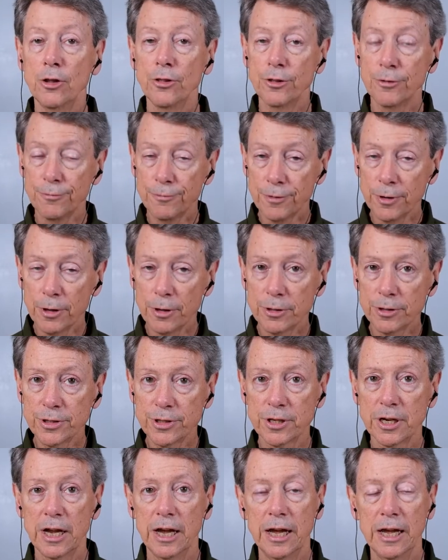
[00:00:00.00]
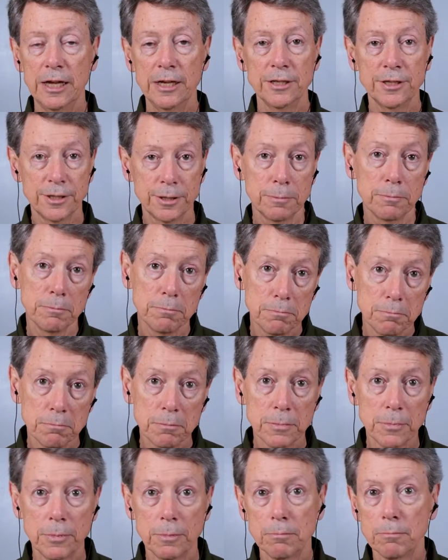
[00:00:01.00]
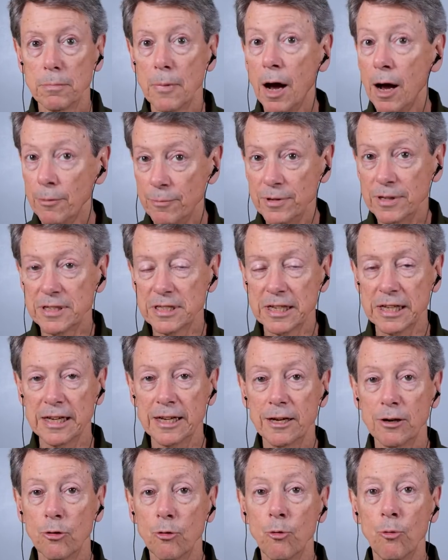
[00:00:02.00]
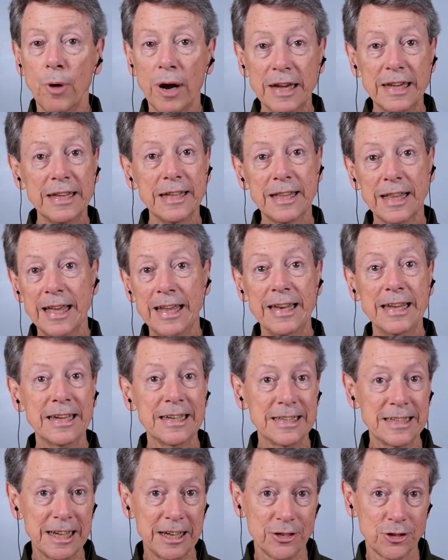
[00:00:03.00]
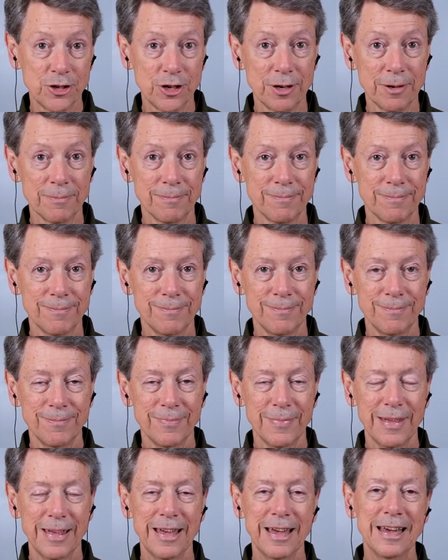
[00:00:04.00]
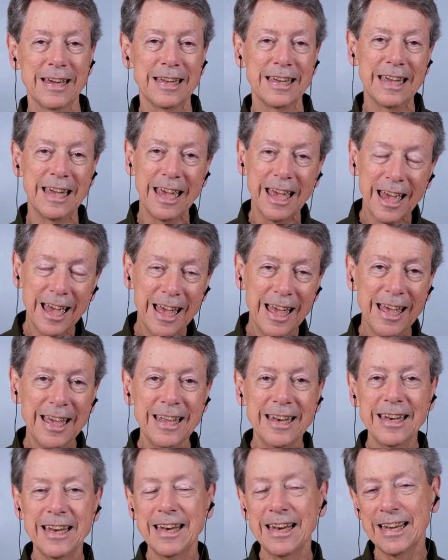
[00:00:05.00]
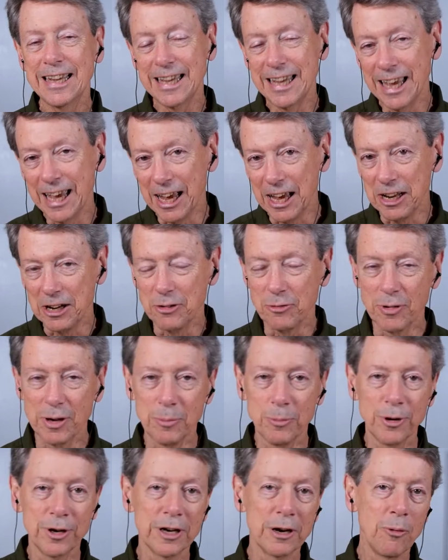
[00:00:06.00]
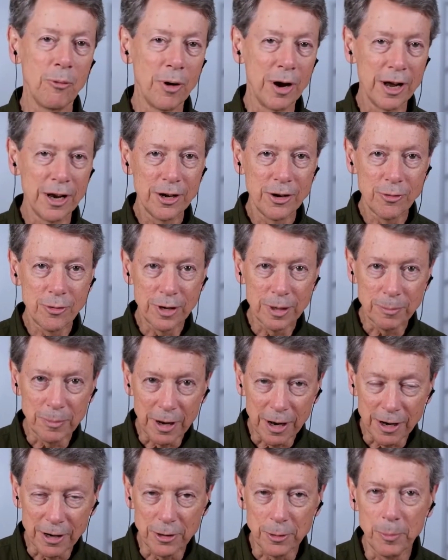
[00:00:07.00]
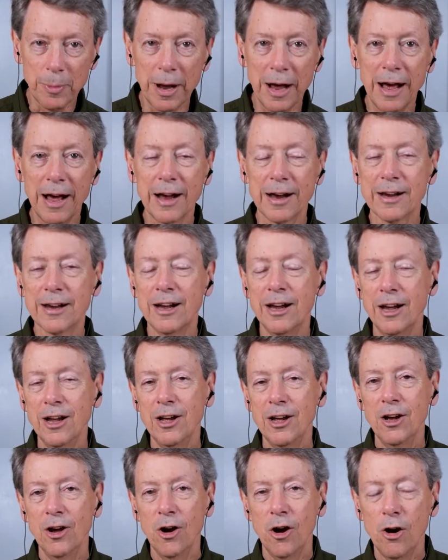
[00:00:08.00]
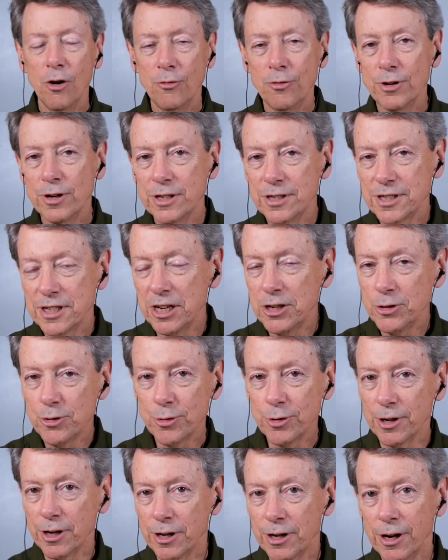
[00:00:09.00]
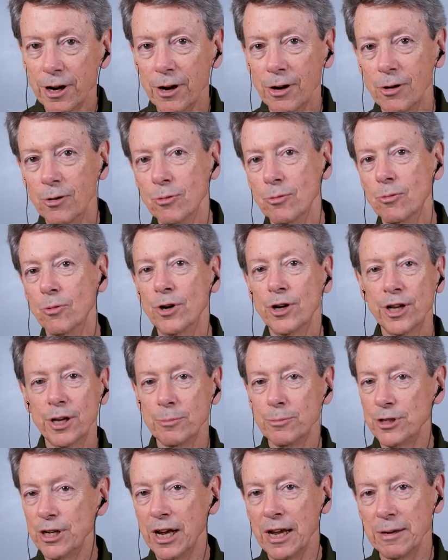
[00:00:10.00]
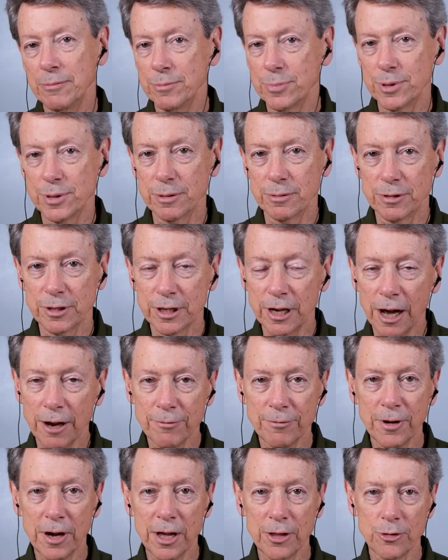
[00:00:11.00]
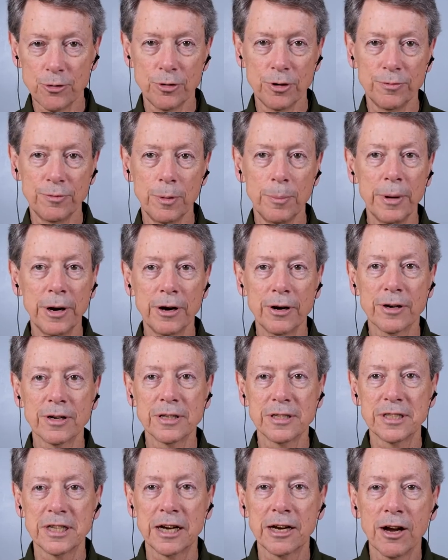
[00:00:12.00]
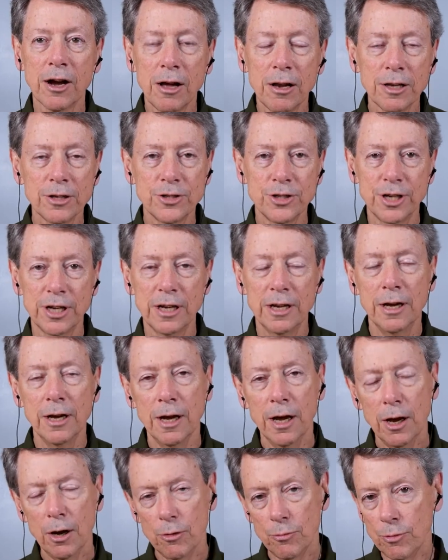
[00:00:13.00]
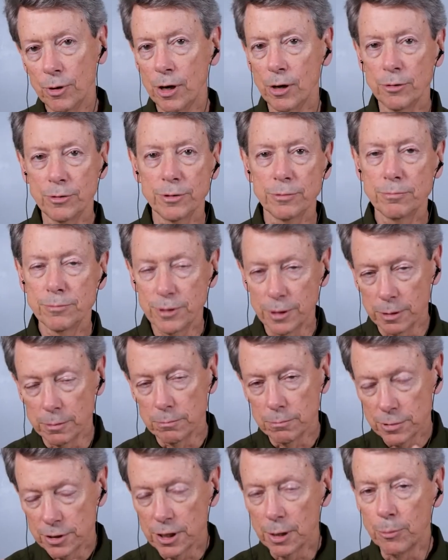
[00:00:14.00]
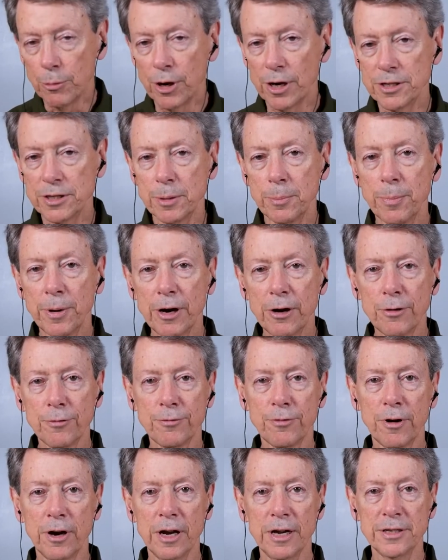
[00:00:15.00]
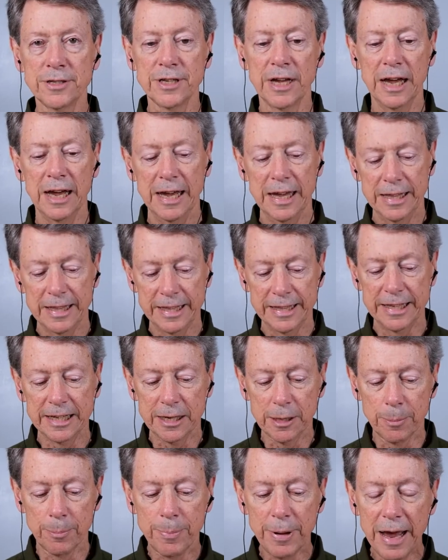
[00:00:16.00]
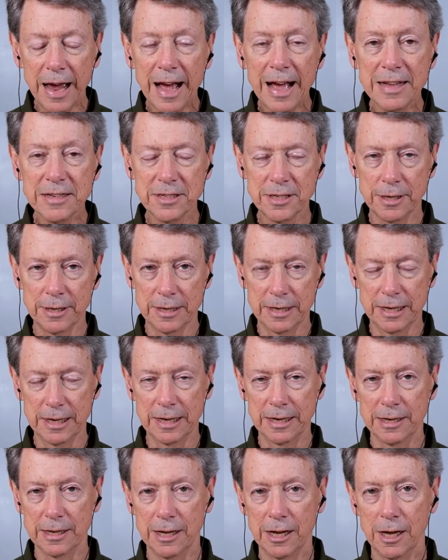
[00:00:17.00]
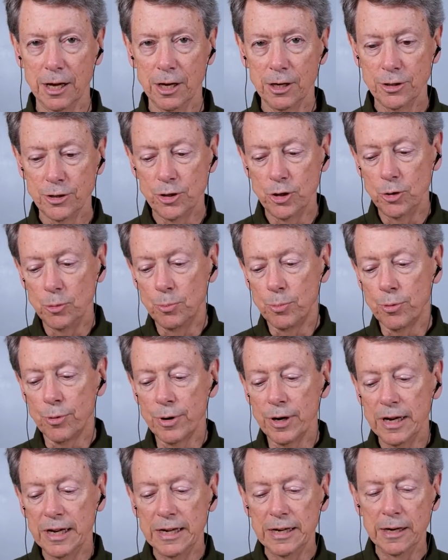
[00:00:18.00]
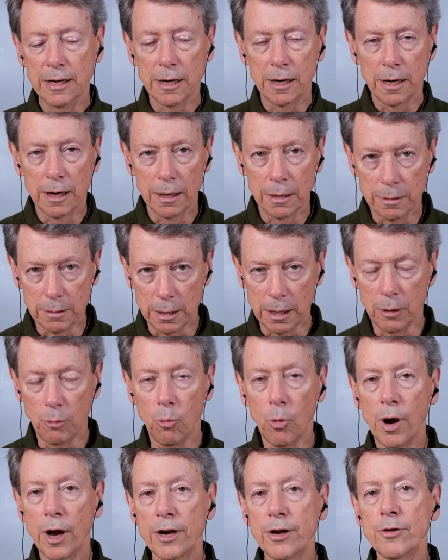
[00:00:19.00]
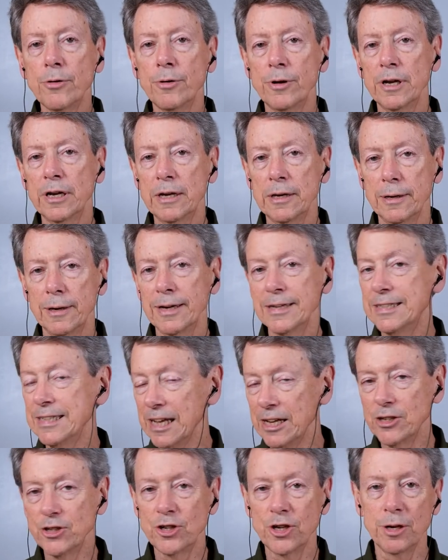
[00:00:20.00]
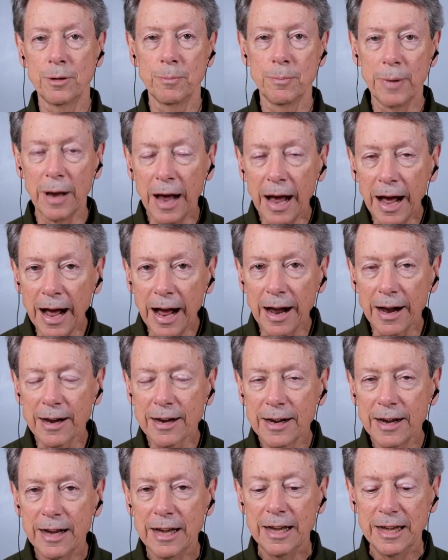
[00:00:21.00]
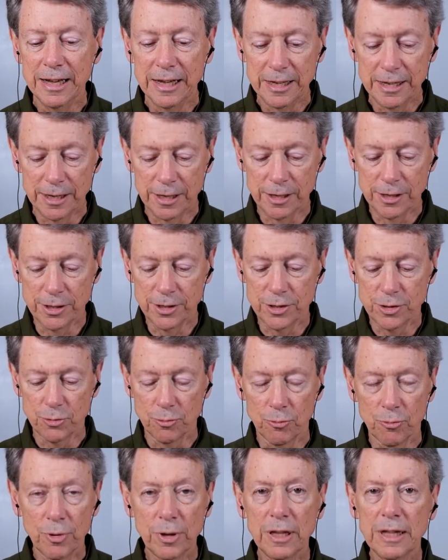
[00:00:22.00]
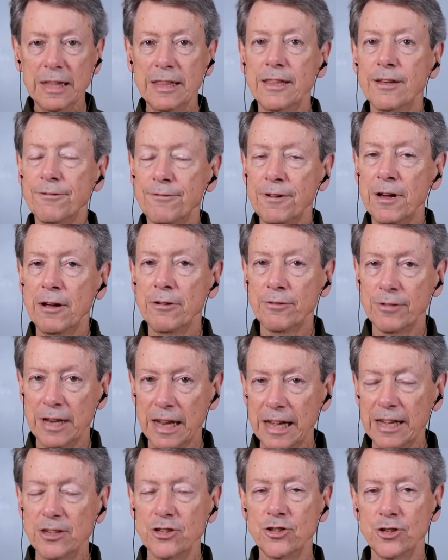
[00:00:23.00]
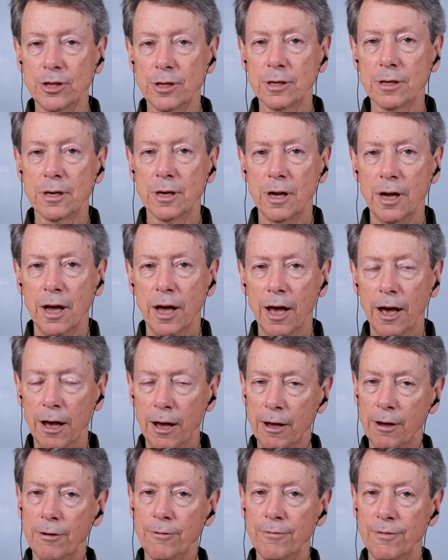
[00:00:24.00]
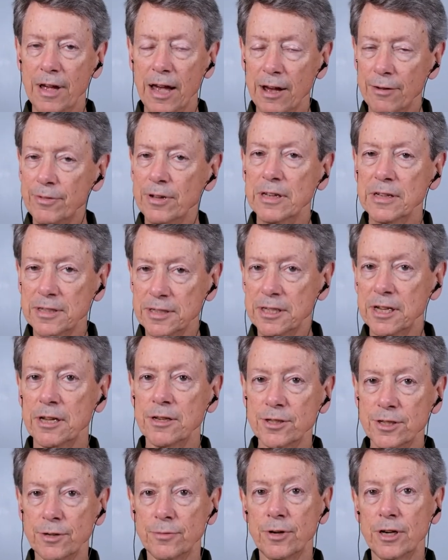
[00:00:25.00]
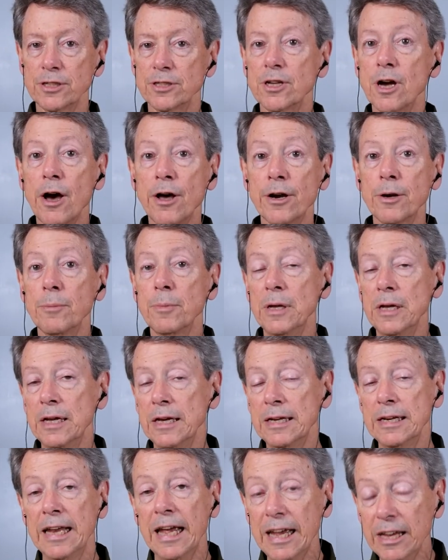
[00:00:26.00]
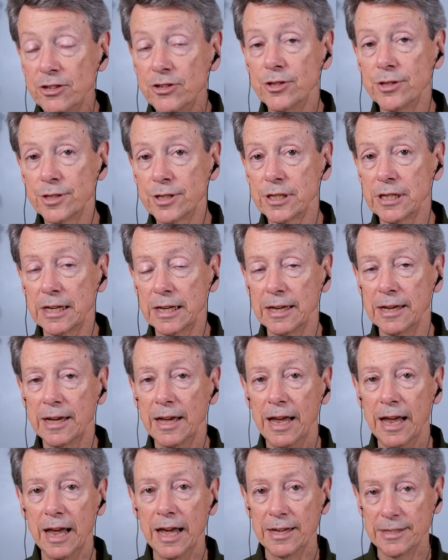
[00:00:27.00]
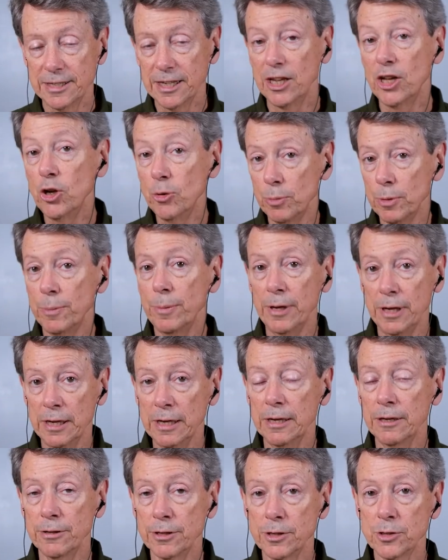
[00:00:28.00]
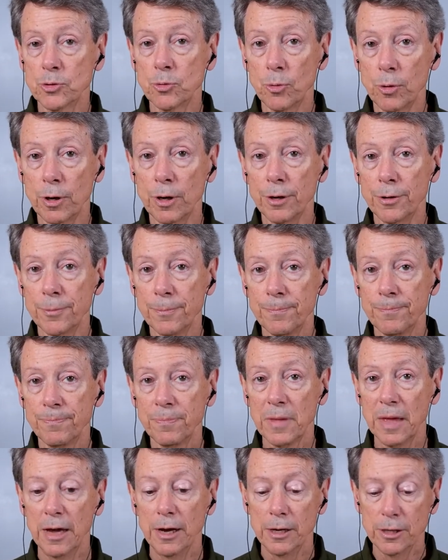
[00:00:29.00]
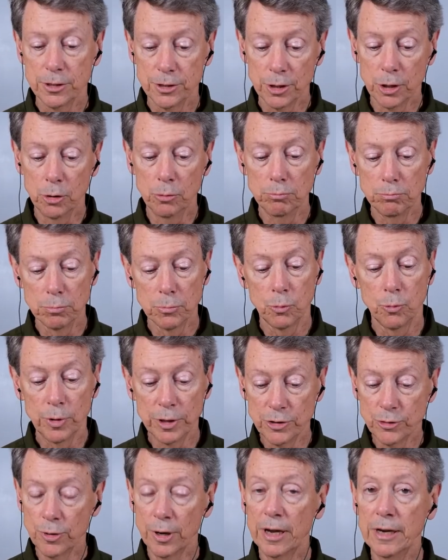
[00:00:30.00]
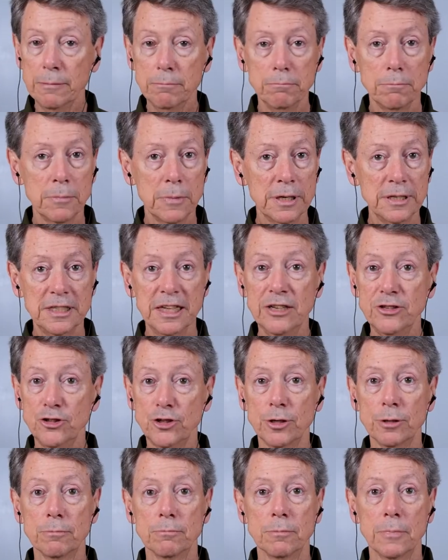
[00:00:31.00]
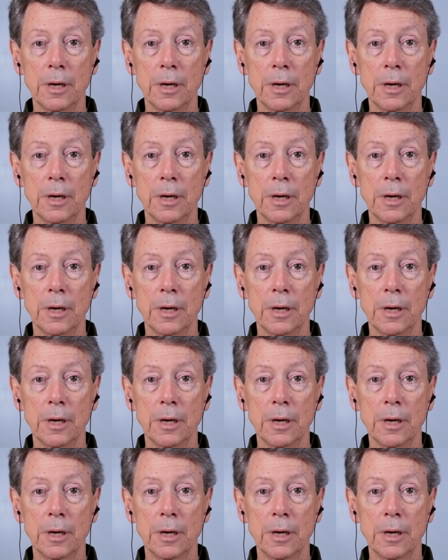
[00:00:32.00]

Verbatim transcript: the first is obviously regulating attention again and again we bring a wandering mind back over a century ago, William James, the godfather of American psychology, wrote, to summarize and paraphrase, that the capacity to bring a wandering attention back is really the foundation of having a sense of autonomy and agency as a human being in this world. So we train attention.